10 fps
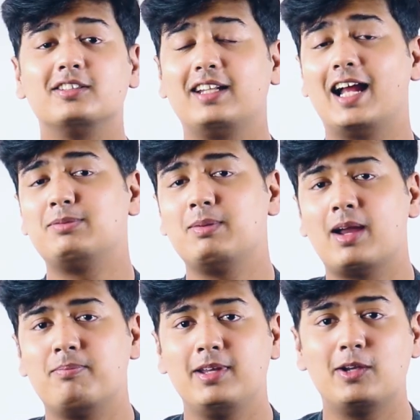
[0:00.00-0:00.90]
So the Raspberry
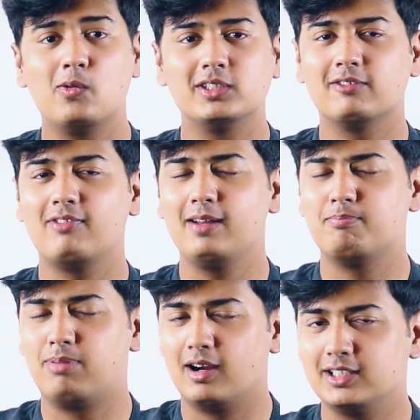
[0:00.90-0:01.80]
Pi PICO is a very
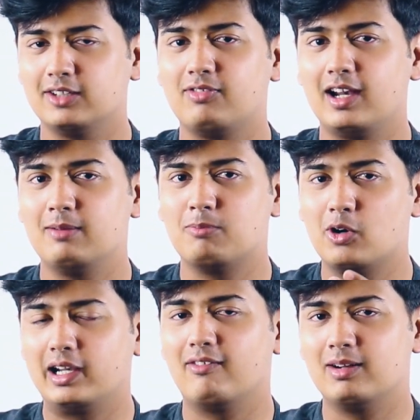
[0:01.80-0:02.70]
budget-friendly
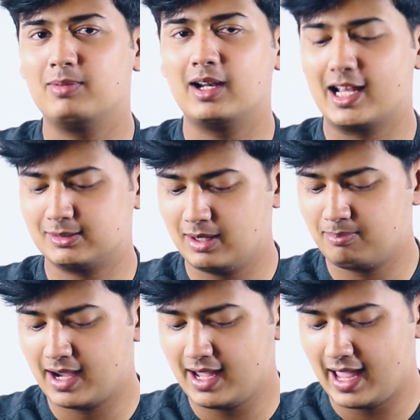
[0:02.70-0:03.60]
board developed by Raspberry Pi,